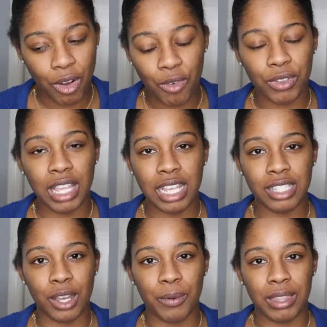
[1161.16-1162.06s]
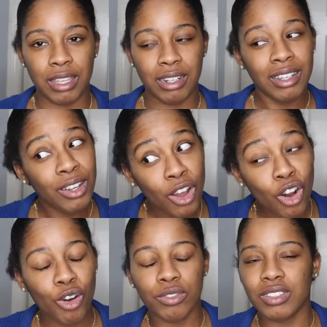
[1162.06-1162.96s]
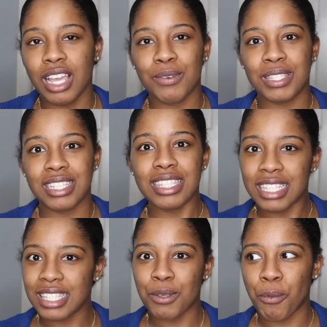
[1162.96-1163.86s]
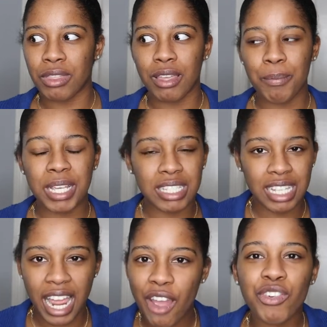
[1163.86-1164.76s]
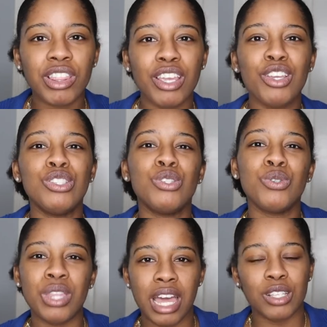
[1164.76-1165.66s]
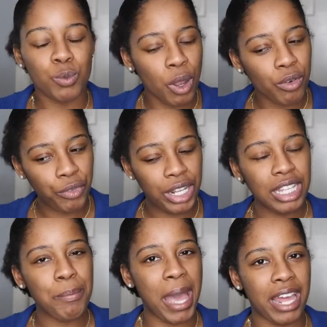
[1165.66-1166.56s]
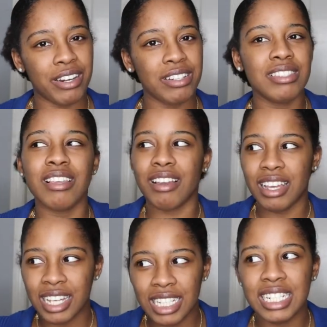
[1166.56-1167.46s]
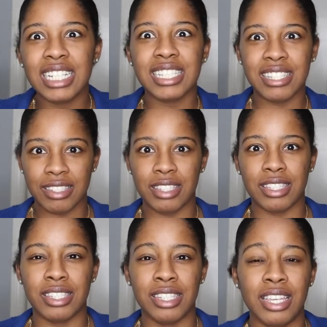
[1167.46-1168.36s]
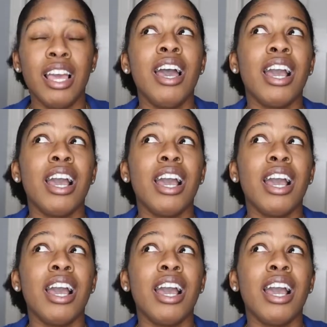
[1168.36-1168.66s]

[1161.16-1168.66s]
Hopefully I stuck with it. Hopefully I was consistent with it, because in everything you do, that is what really matters. Consistency.